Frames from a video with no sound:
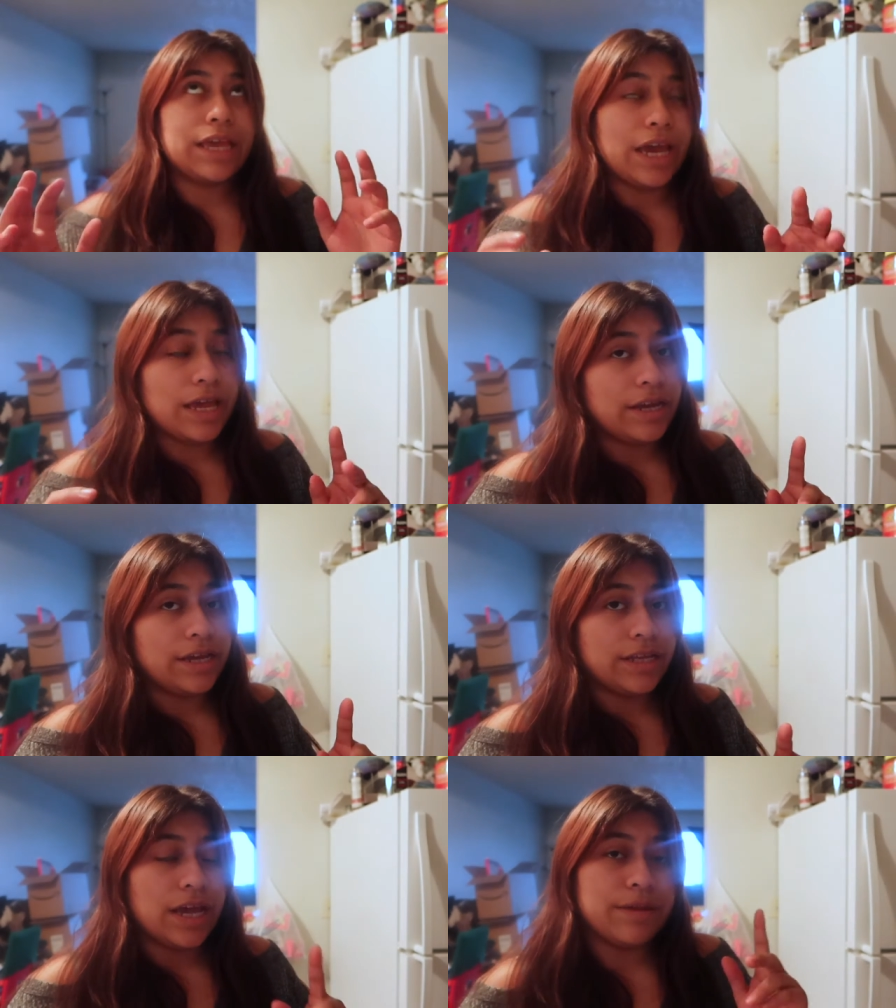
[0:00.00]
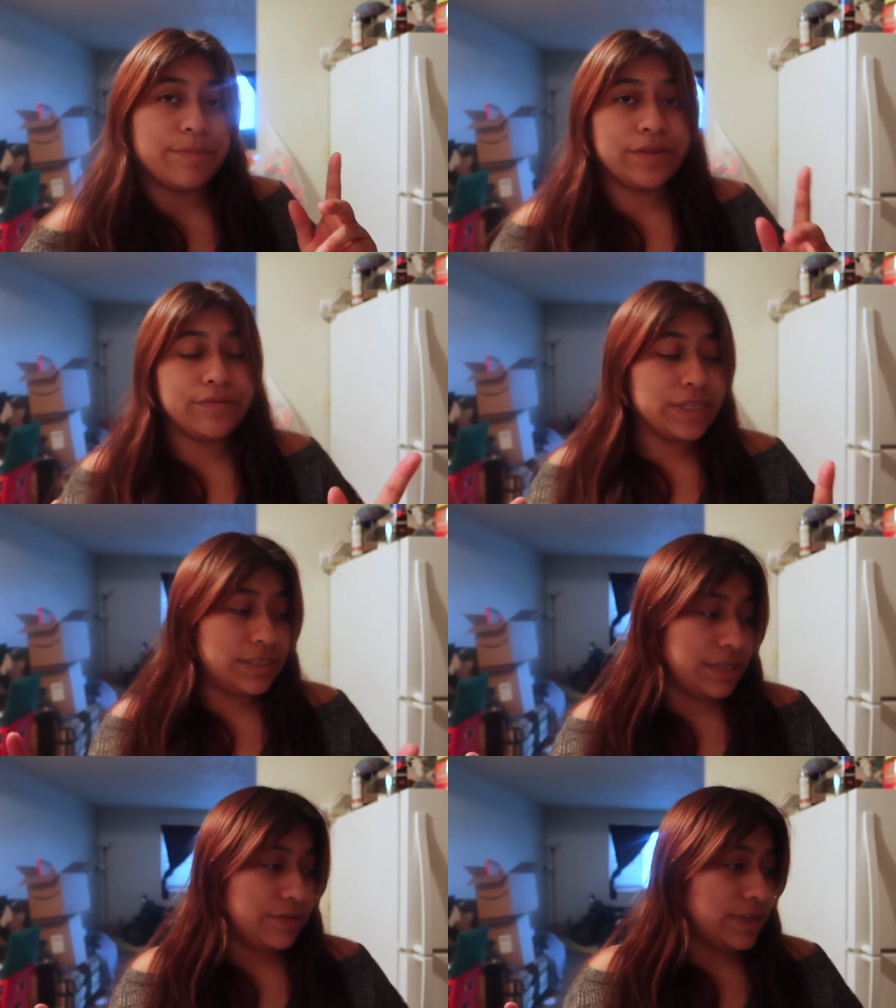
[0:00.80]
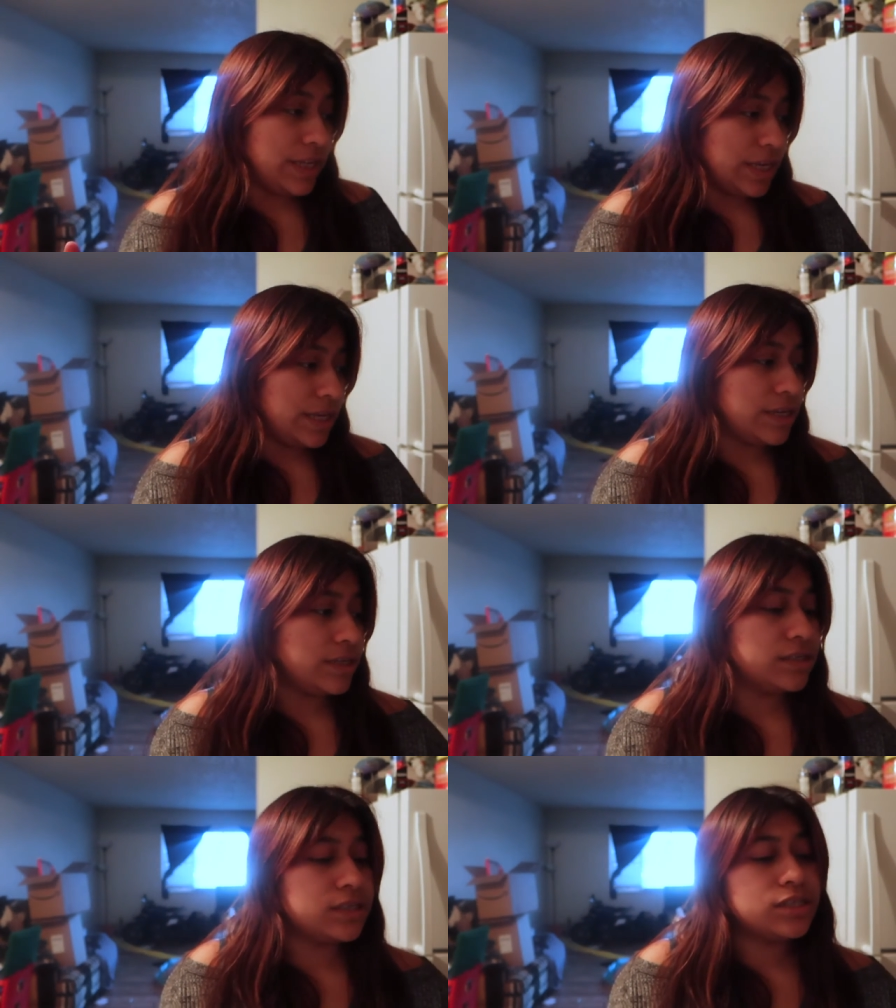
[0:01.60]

getting and been receiving is,